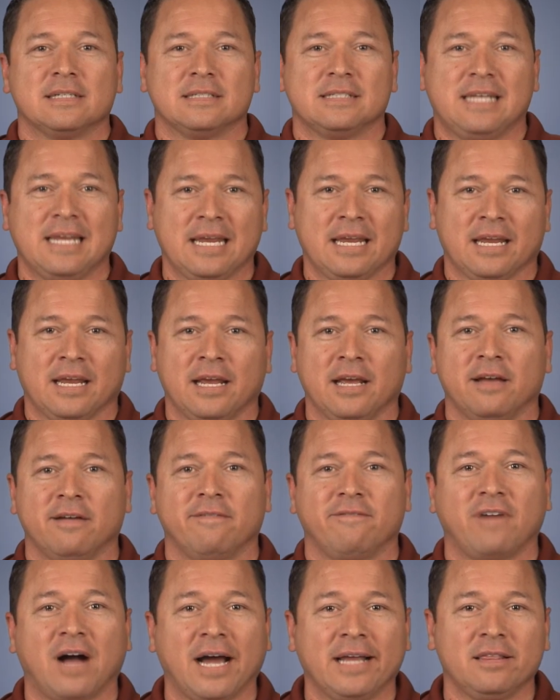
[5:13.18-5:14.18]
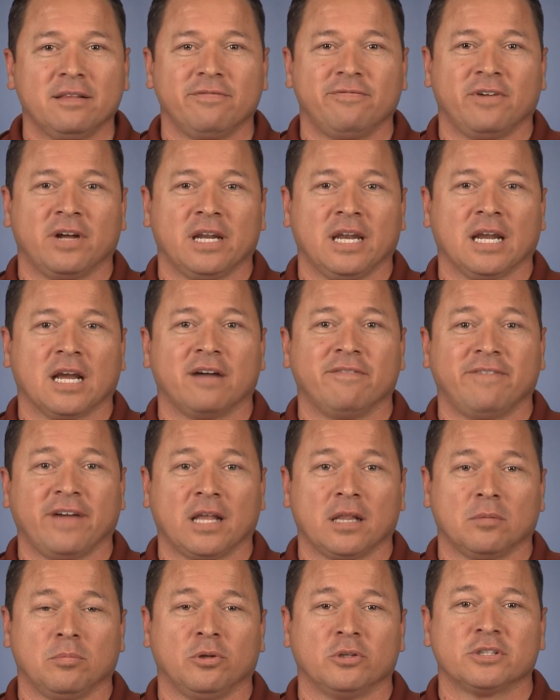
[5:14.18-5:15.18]
D, find the funding
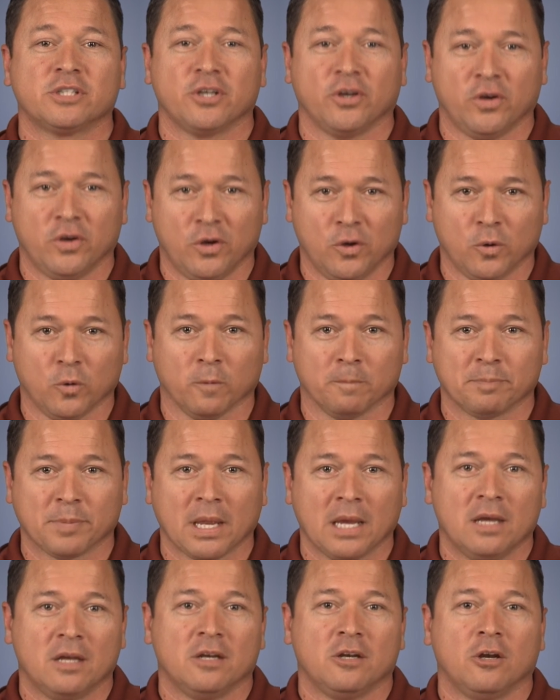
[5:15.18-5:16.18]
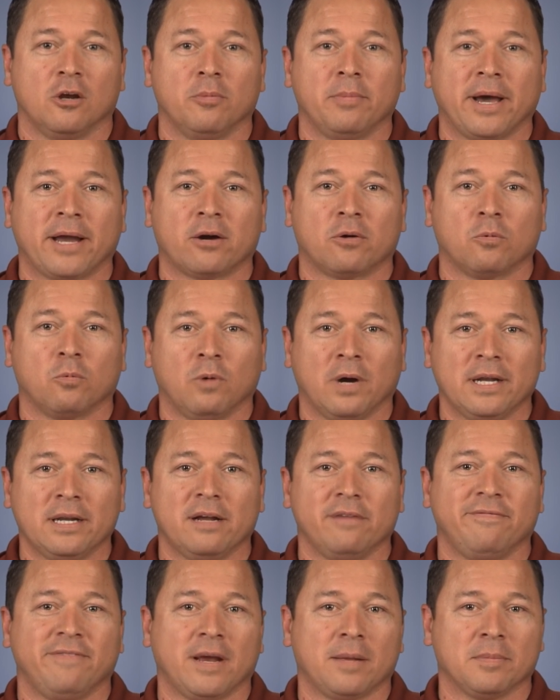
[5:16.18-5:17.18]
available to you. No matter what
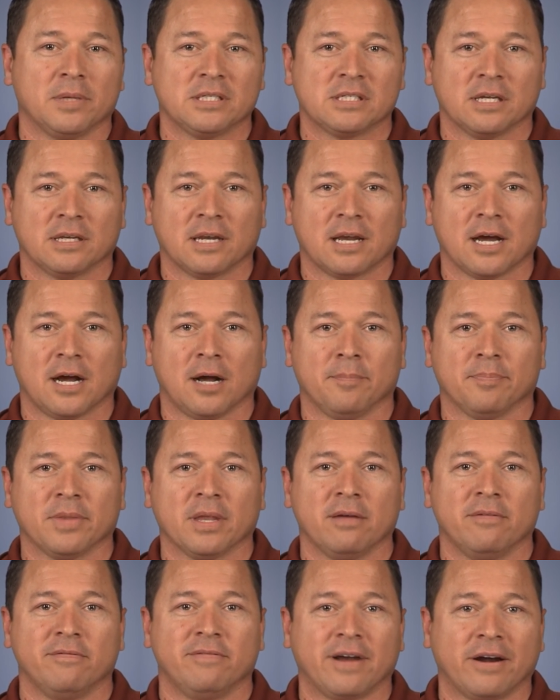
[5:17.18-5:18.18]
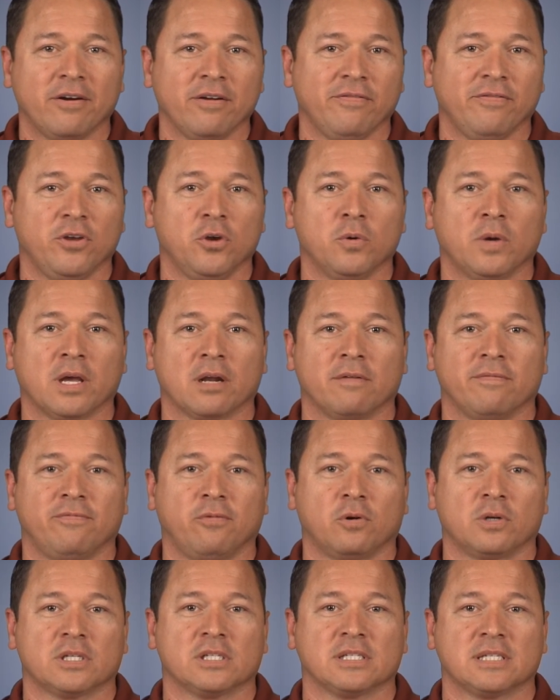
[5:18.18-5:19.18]
a family's income, very few can
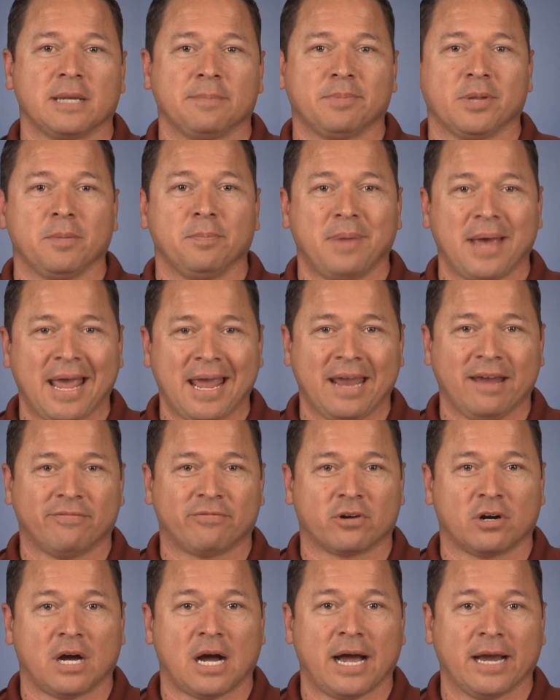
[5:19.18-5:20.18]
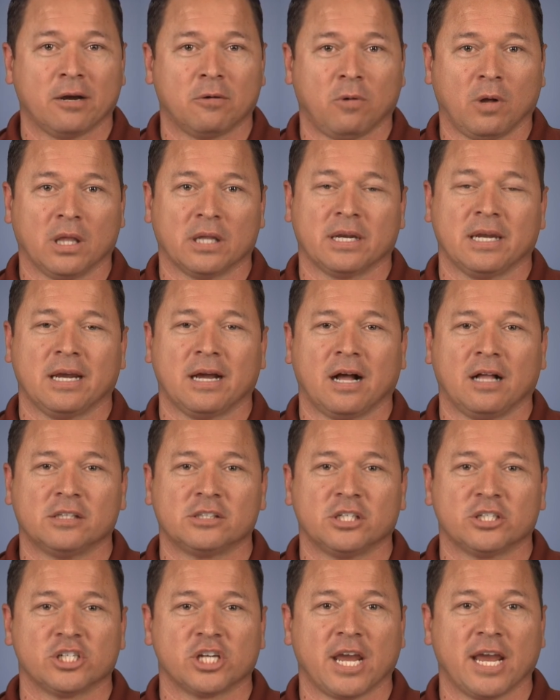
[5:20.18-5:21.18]
afford to simply pay for a high-quality
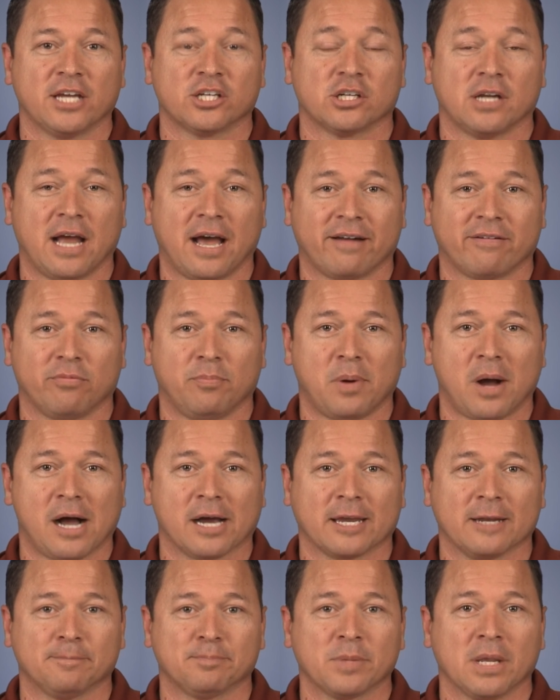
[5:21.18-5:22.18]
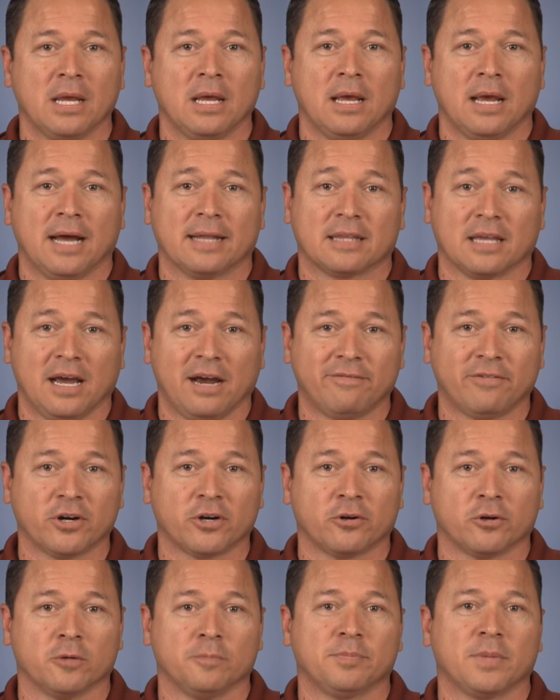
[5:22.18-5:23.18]
college education out of pocket. At the HEFAR
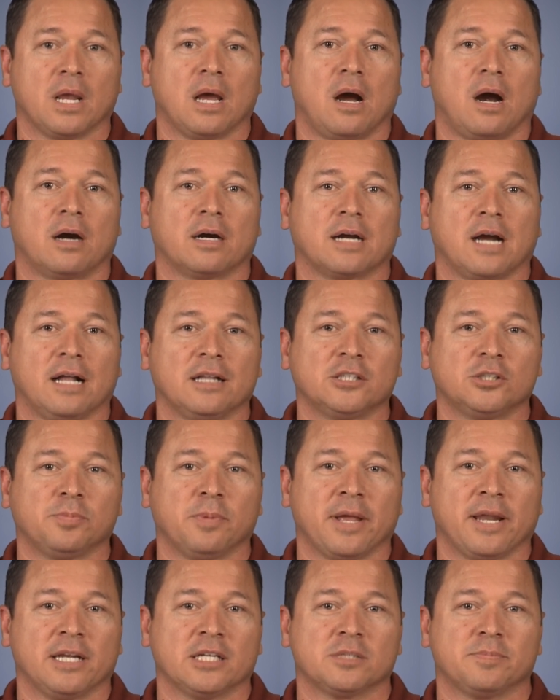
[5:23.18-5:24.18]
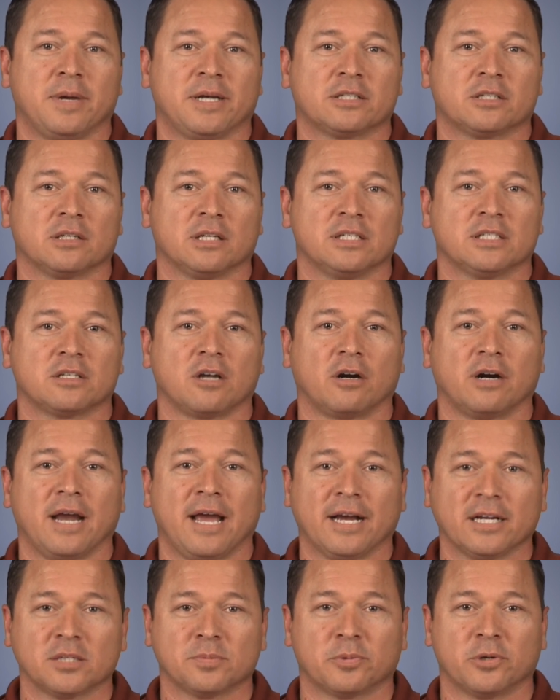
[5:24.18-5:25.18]
Group, our college planning specialists are
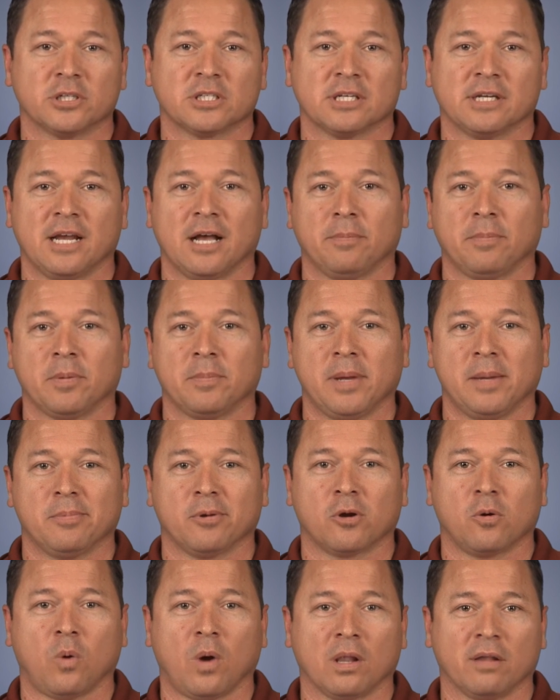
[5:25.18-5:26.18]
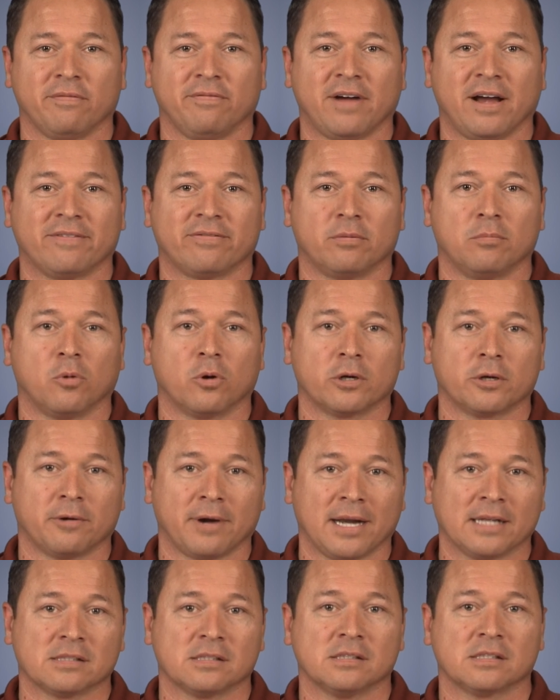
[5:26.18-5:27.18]
experts in helping people qualify for more
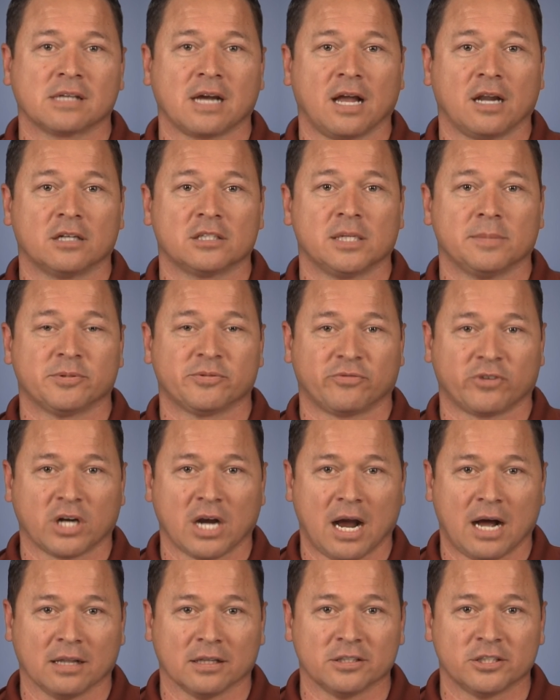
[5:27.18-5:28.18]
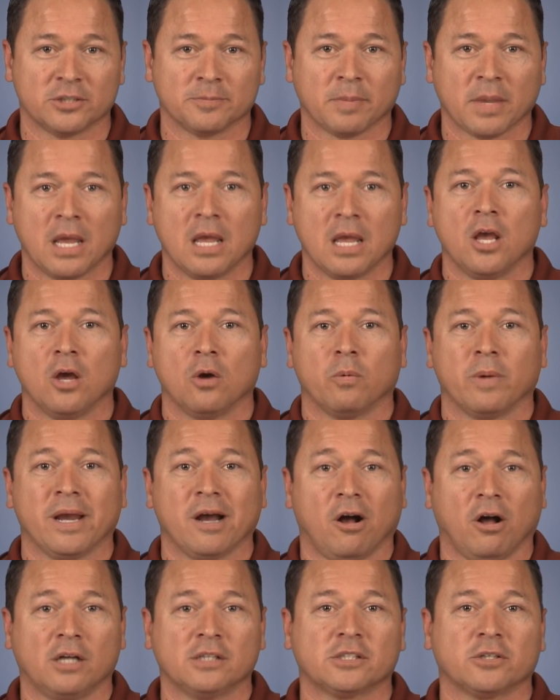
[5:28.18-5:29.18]
grants and scholarships for college. We
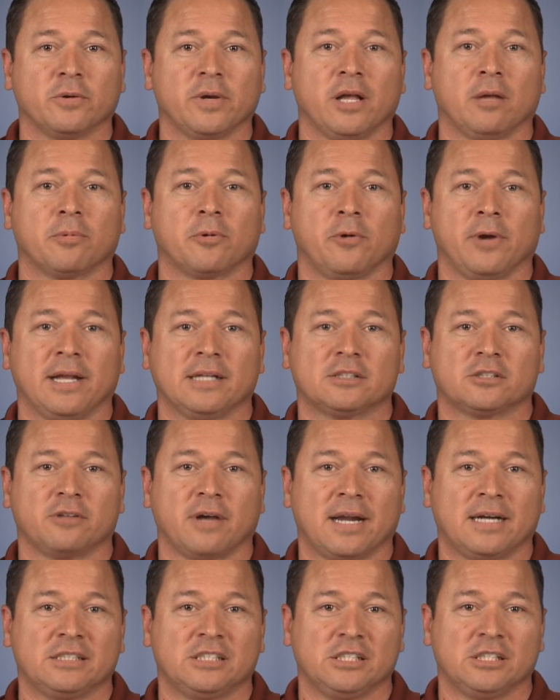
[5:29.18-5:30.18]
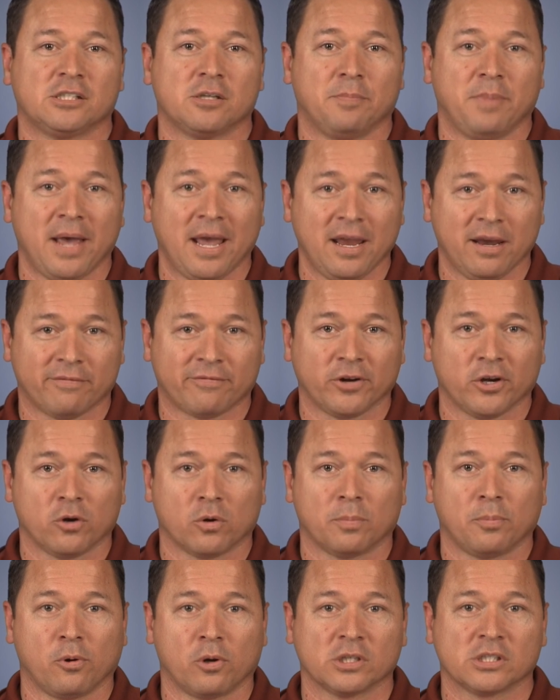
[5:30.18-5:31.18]
also help create strategies to pay for
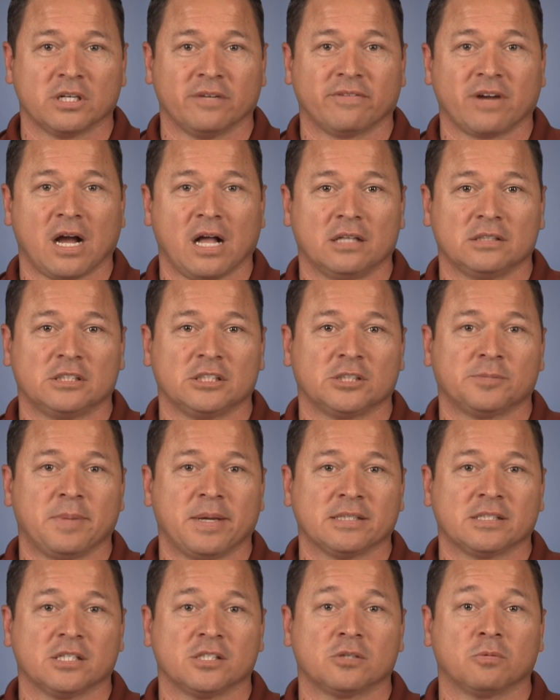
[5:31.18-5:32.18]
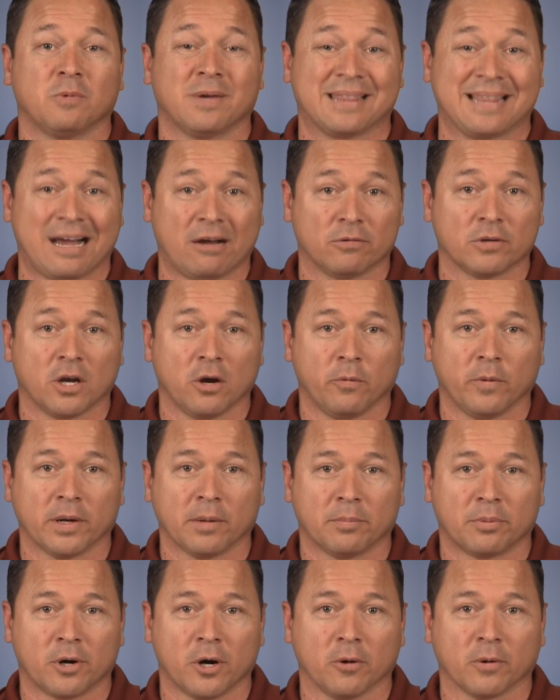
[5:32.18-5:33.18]
your portion of college expenses without
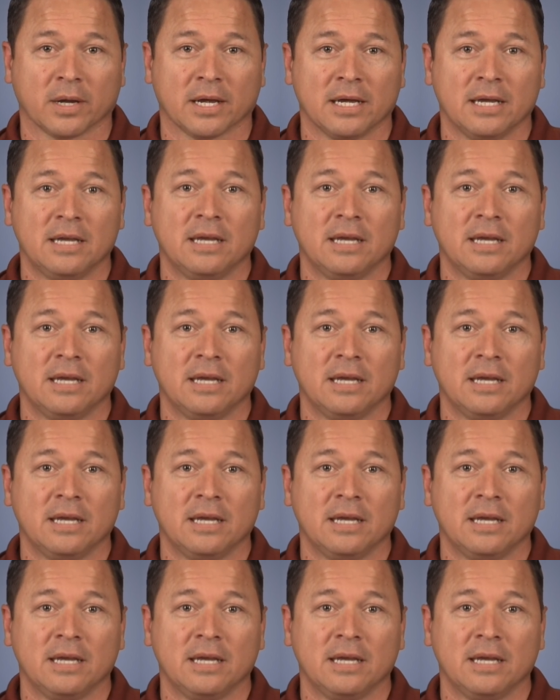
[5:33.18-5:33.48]
going broke.